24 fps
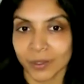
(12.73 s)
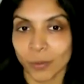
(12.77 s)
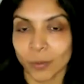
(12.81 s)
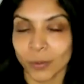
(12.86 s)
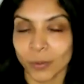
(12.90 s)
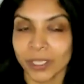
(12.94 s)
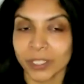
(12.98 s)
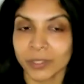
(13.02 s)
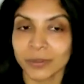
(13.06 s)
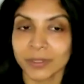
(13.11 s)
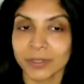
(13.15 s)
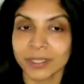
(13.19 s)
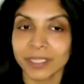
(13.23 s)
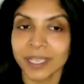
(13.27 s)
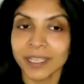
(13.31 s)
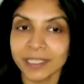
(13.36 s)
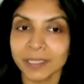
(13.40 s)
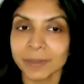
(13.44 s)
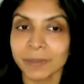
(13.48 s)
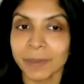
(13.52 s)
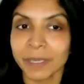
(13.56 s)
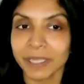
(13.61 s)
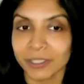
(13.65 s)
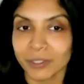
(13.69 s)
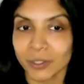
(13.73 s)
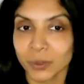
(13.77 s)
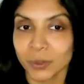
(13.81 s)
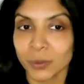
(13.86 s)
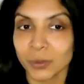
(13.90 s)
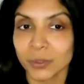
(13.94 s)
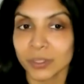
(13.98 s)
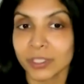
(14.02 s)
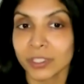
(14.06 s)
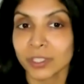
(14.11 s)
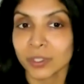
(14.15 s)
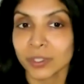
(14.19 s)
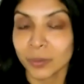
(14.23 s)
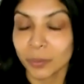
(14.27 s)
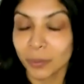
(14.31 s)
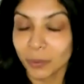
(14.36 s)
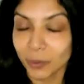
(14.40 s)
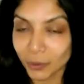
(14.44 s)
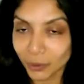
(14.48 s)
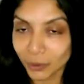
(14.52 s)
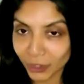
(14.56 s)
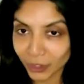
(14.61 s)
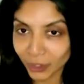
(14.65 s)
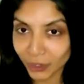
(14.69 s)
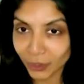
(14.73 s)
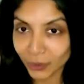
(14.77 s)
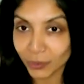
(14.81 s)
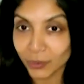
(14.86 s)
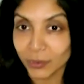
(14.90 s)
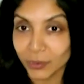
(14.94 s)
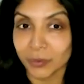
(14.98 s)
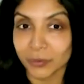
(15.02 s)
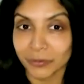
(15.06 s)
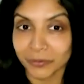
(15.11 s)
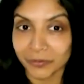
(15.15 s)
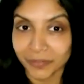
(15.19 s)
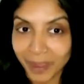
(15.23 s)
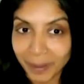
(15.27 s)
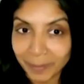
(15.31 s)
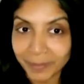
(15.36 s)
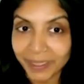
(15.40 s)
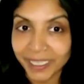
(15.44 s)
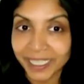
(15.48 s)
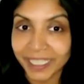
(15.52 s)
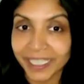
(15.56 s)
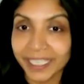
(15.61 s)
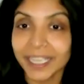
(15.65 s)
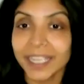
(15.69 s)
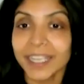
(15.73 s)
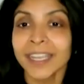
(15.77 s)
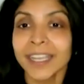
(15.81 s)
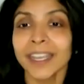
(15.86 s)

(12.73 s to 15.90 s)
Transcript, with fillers: We use science-backed tools to support you, your family,